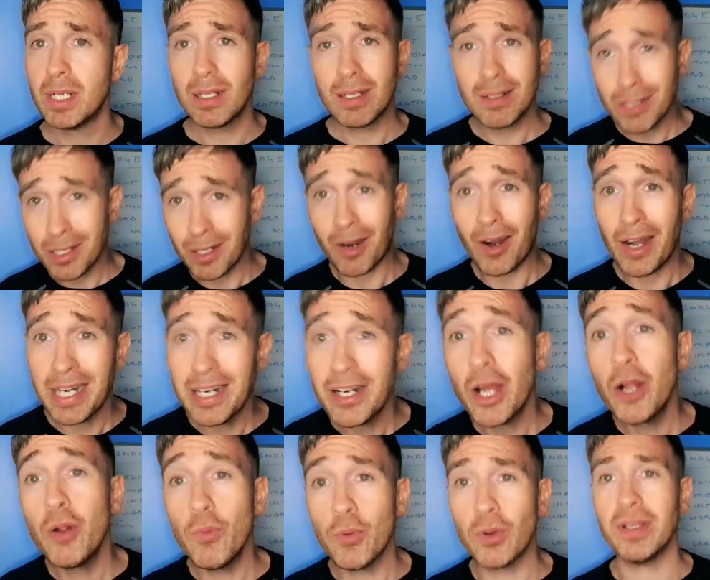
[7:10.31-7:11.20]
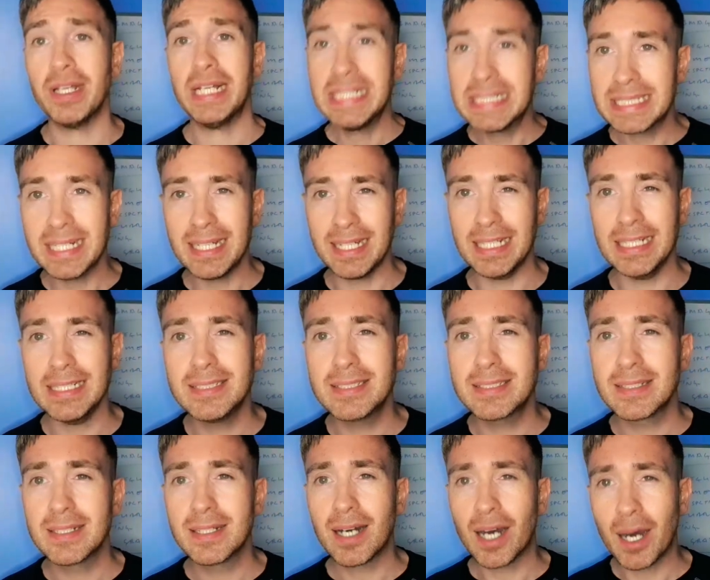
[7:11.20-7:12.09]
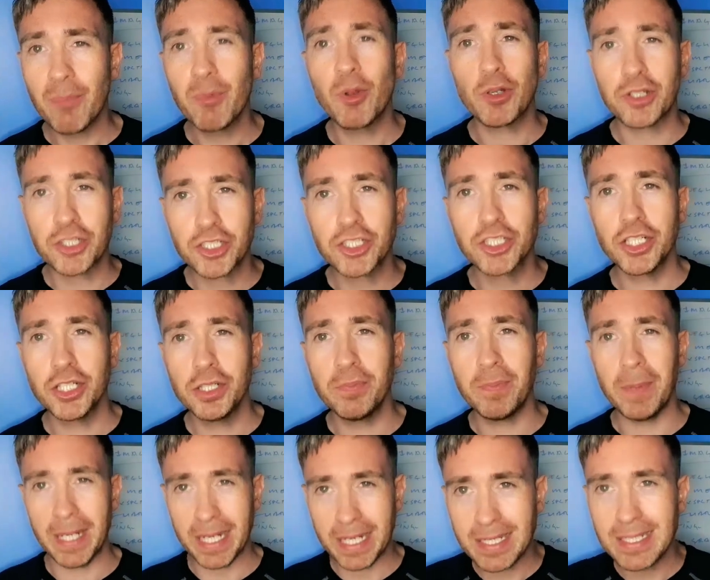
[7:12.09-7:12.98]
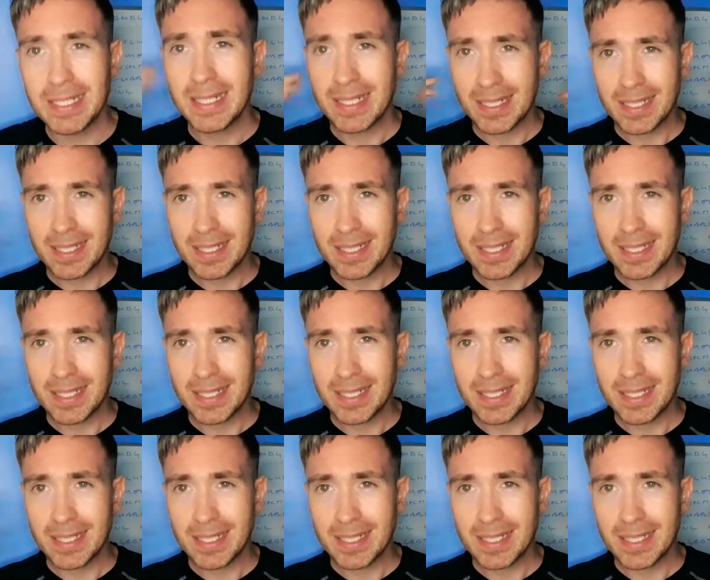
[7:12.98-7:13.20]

look, I know what this is. I'm not stupid.